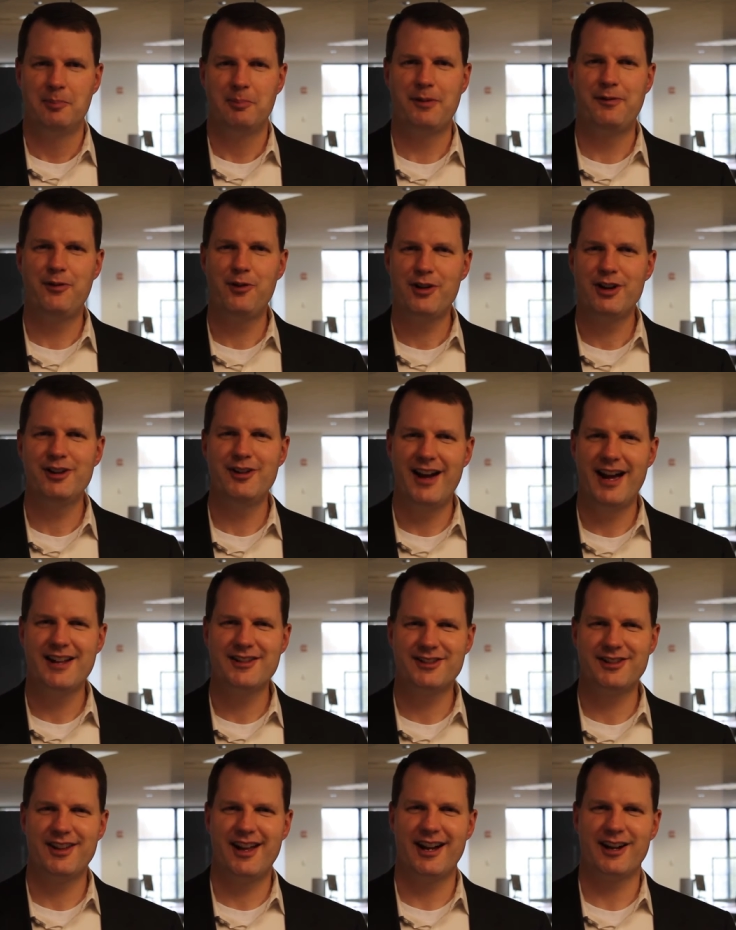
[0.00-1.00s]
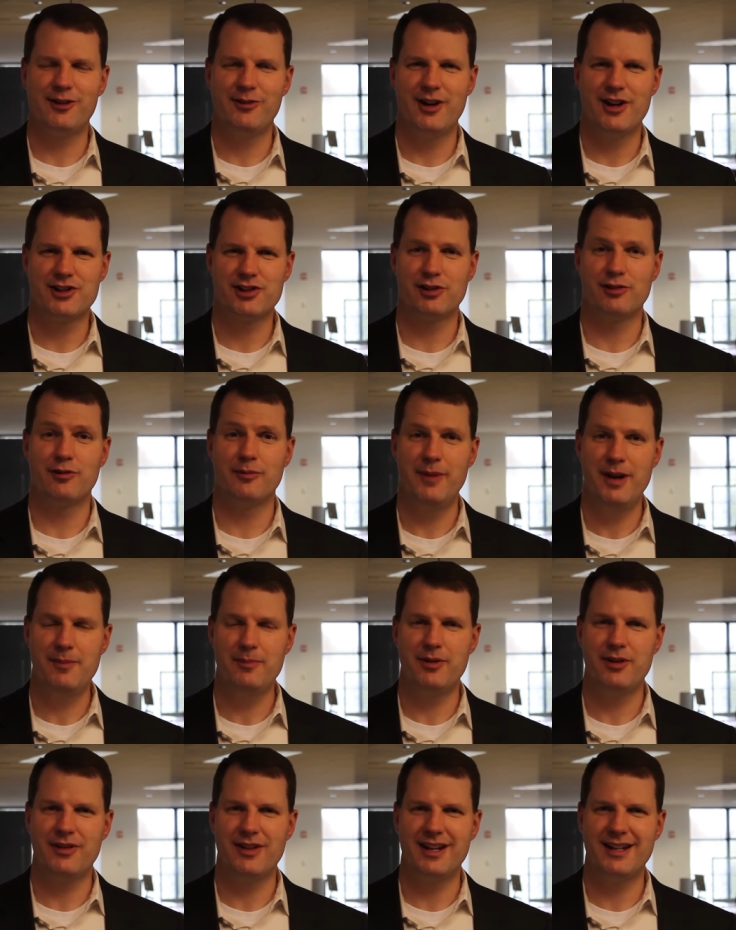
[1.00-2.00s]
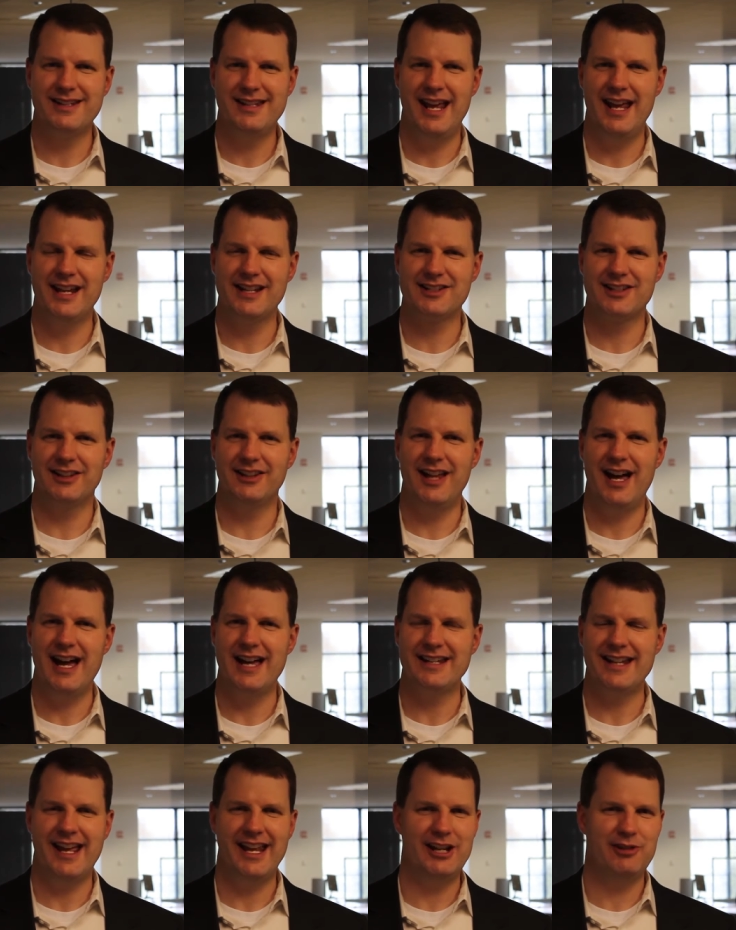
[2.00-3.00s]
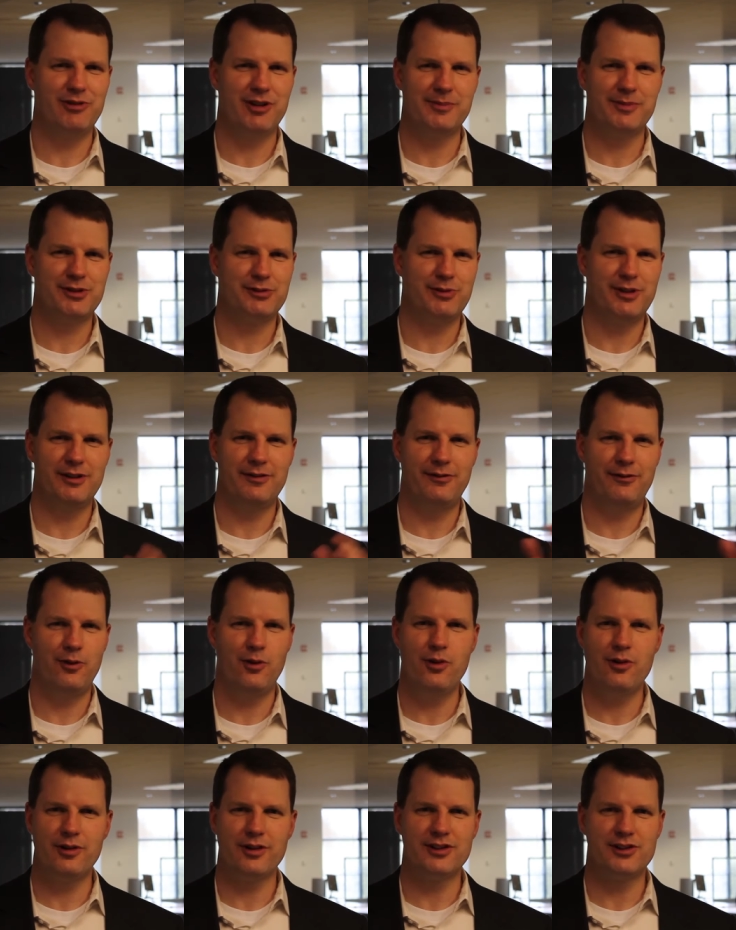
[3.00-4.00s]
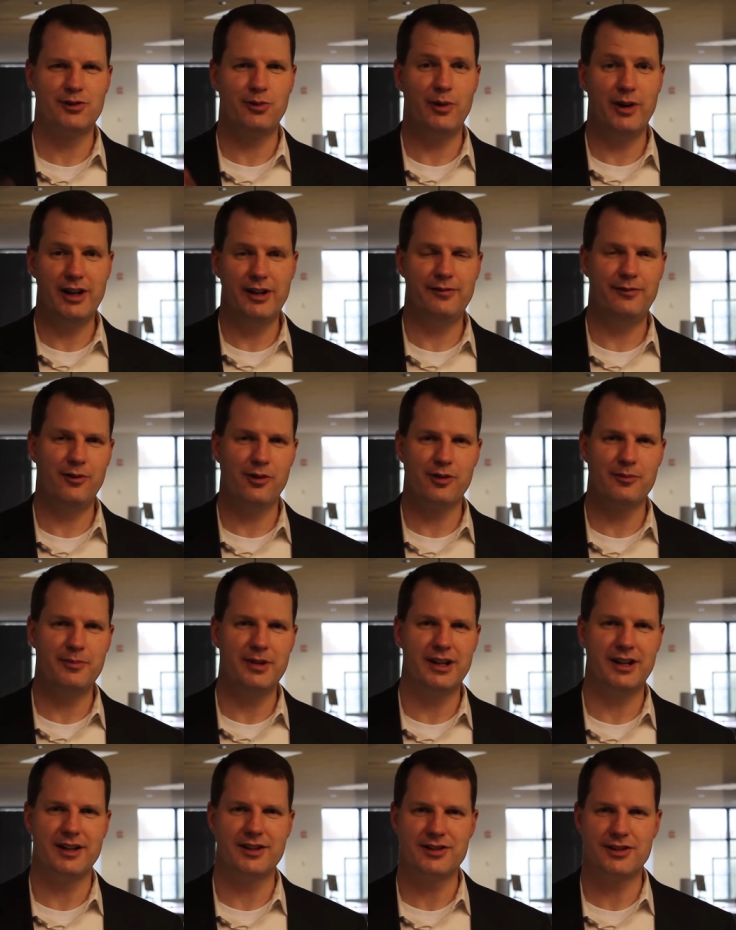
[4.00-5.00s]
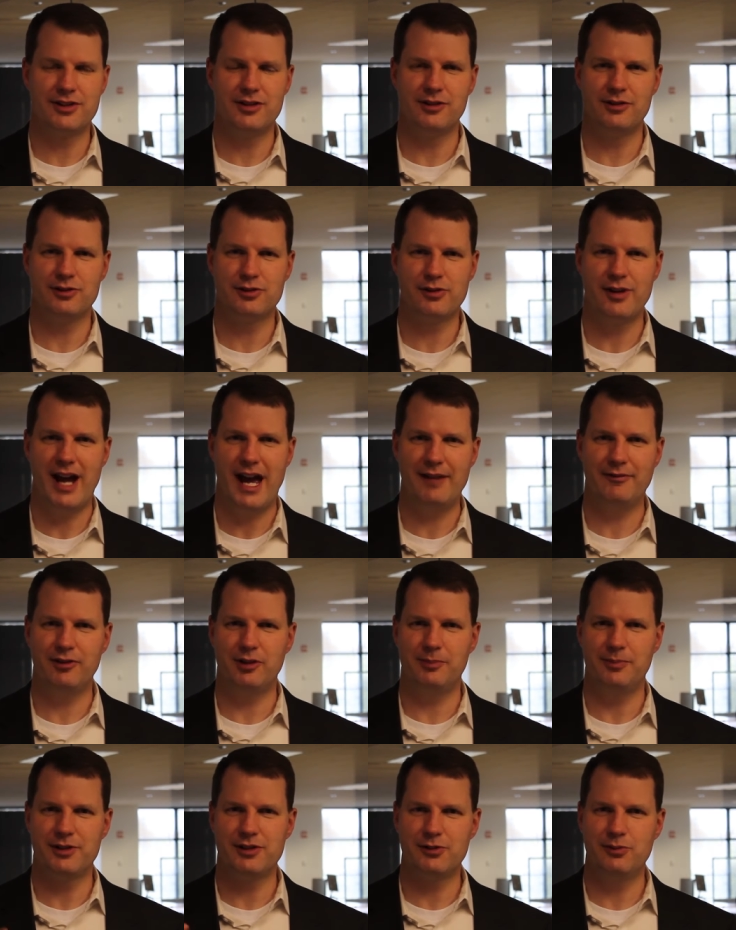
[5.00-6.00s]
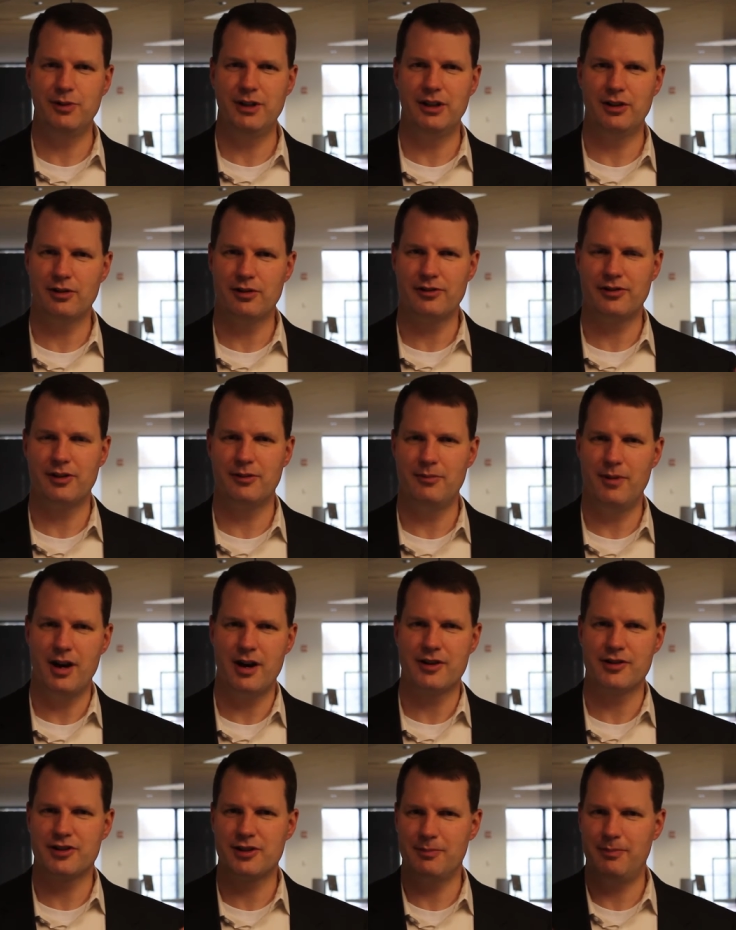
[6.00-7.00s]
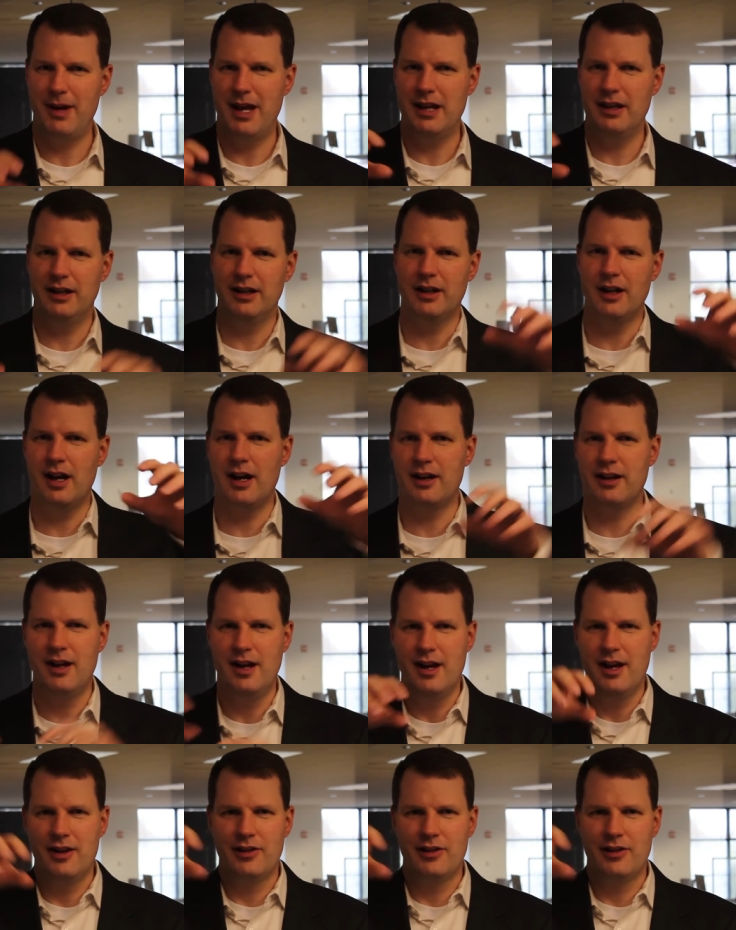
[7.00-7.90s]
Before you answer that question, remember that it takes light anywhere between 4 and 24 minutes to travel between Earth and Mars, depending on